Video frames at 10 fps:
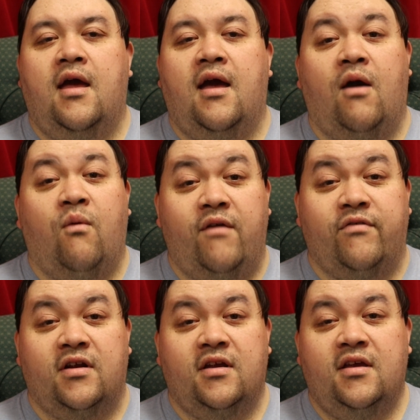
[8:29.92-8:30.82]

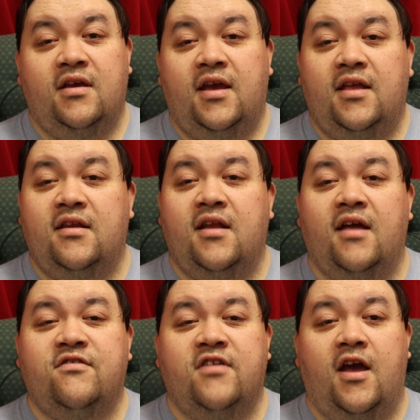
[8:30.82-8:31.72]
However, he did
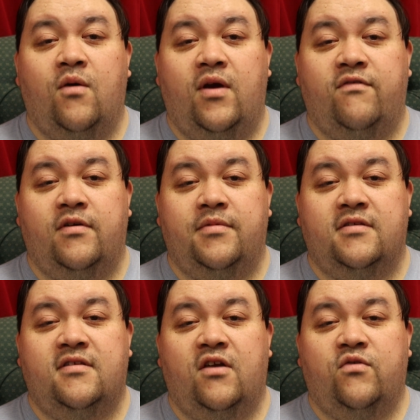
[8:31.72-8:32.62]
not shy away from the
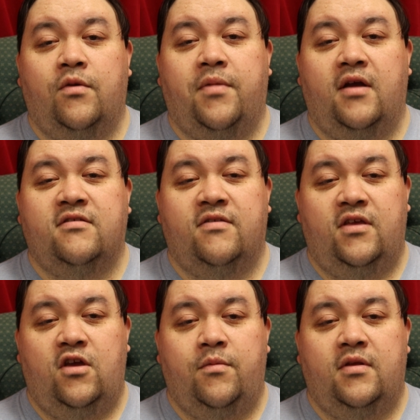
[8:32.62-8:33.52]
sexual parts of the
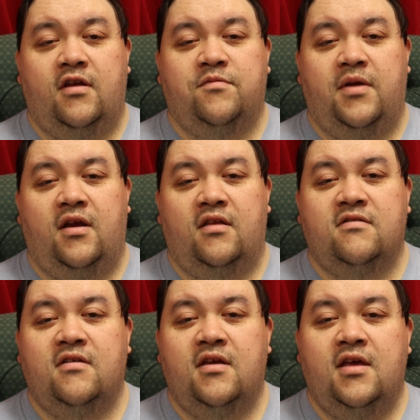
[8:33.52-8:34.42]
human
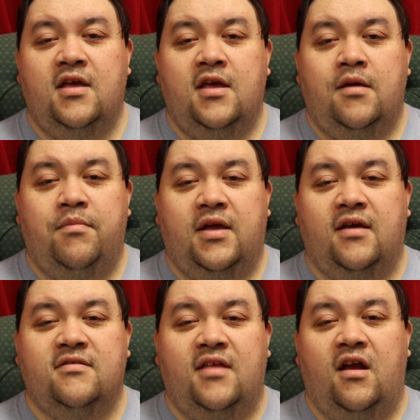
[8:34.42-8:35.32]
experience,
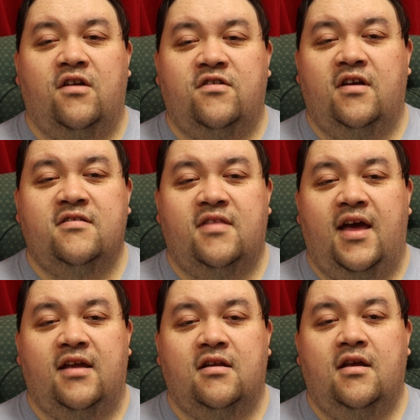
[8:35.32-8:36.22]
because they are just
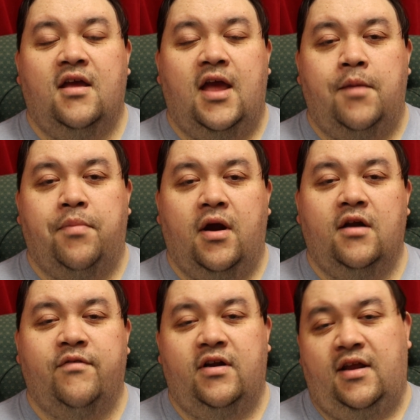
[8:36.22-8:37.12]
that, a part
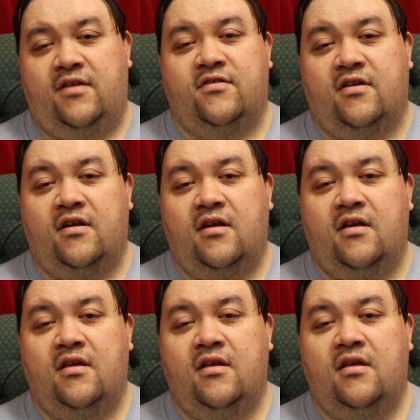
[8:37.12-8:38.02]
of our nature.
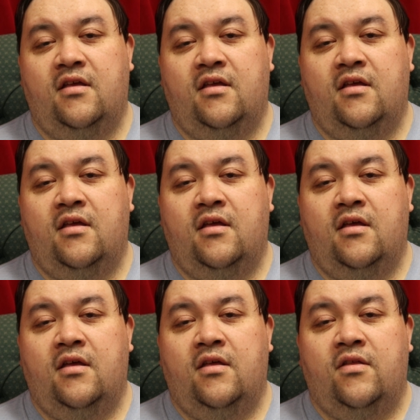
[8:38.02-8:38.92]

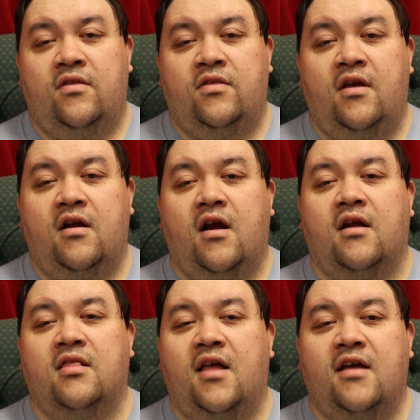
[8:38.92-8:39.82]
There
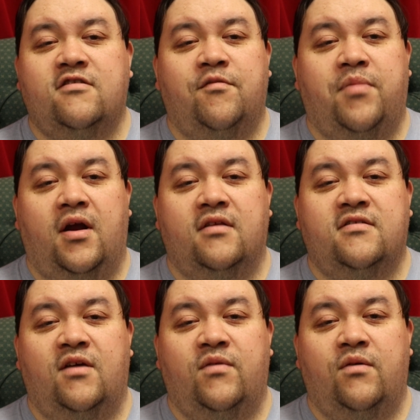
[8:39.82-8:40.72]
are lots of parts
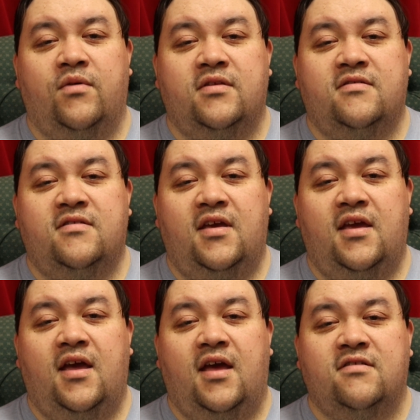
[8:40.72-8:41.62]
that we would
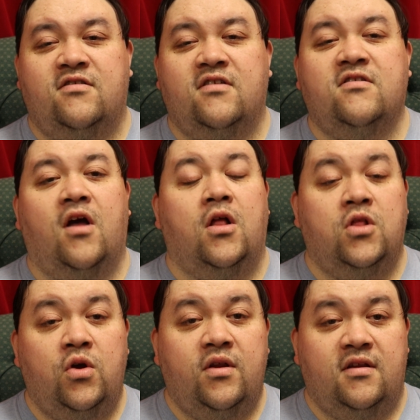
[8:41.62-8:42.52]
see as just
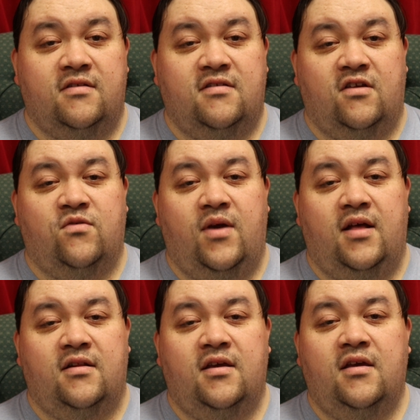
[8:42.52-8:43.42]
alluding to
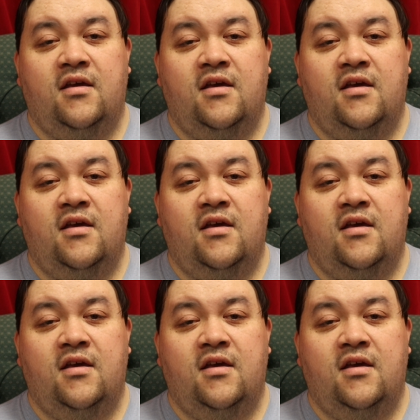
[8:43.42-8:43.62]
sexuality,